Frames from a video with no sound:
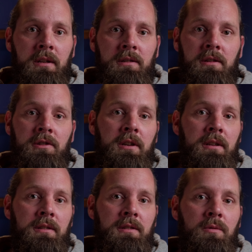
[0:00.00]
such
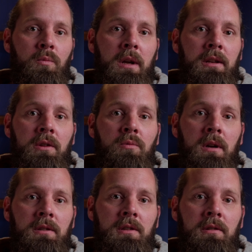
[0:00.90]
as when you
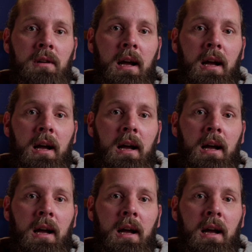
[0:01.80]
want to